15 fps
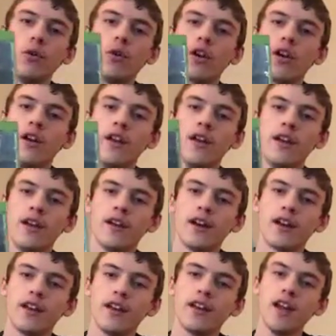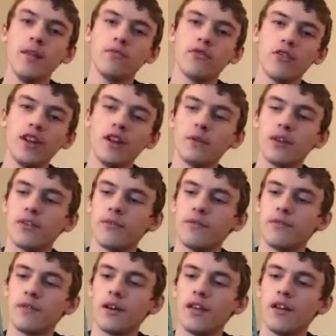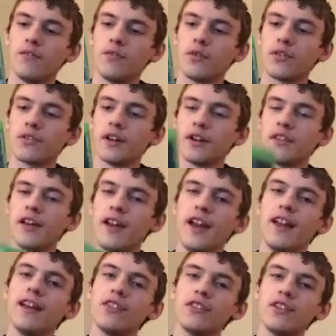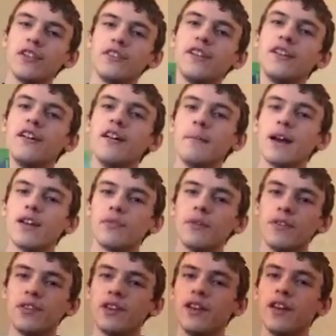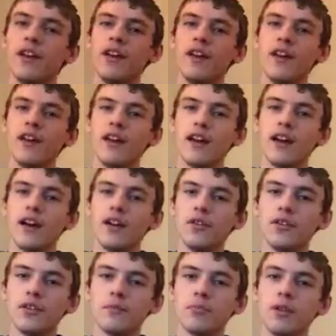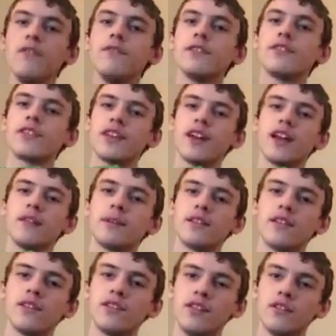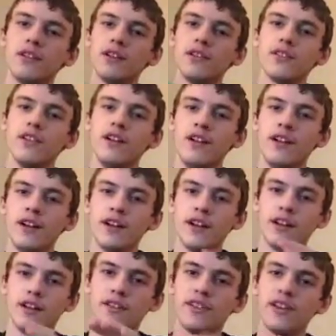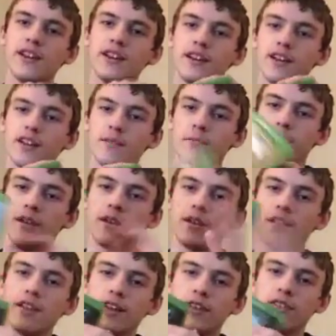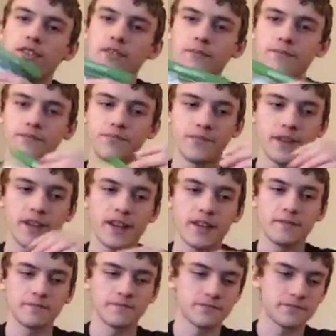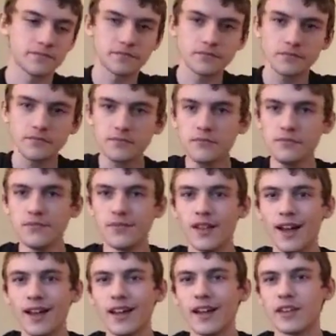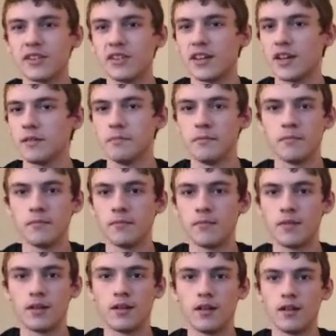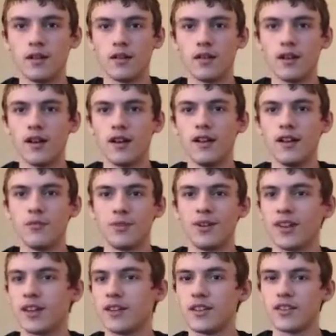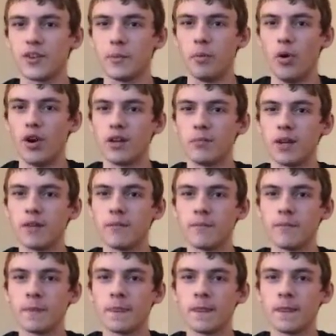4. I, it came free with Fallout 4, so I thought, hey, that's a good deal. I might as well see how the previous game in the series did in comparing to this. And I gotta say, it really disappointed me.